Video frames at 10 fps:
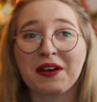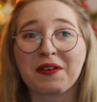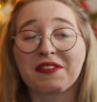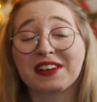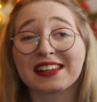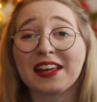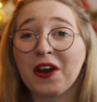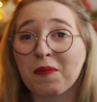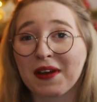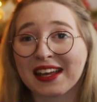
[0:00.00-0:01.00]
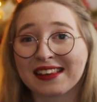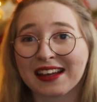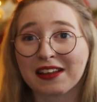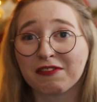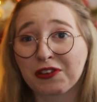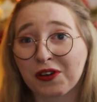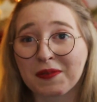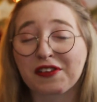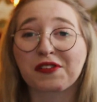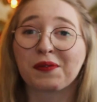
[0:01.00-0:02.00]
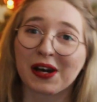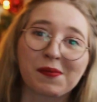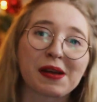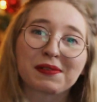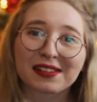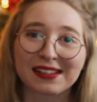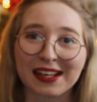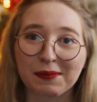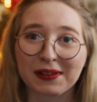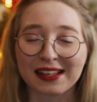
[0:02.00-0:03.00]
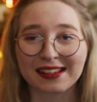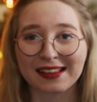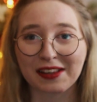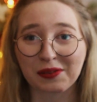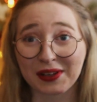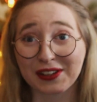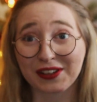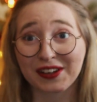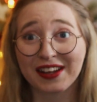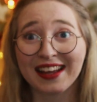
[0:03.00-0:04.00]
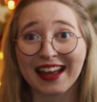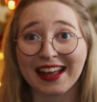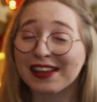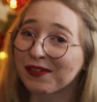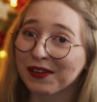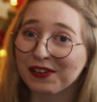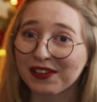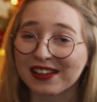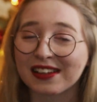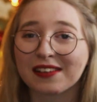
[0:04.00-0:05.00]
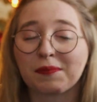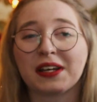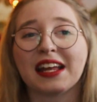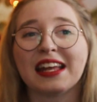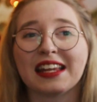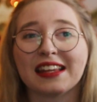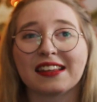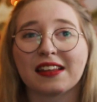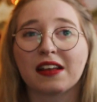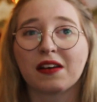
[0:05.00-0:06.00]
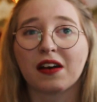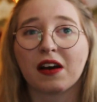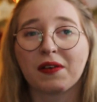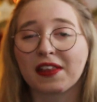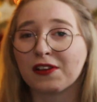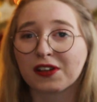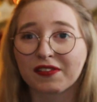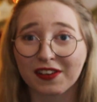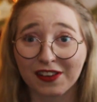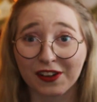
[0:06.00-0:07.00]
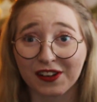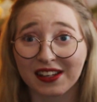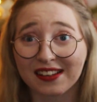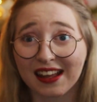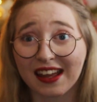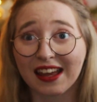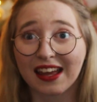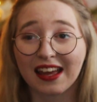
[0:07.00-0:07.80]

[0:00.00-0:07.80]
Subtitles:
we're really hoping that resort mission will be able to take place this winter in Switzerland, but it is with a lot of uncertainty.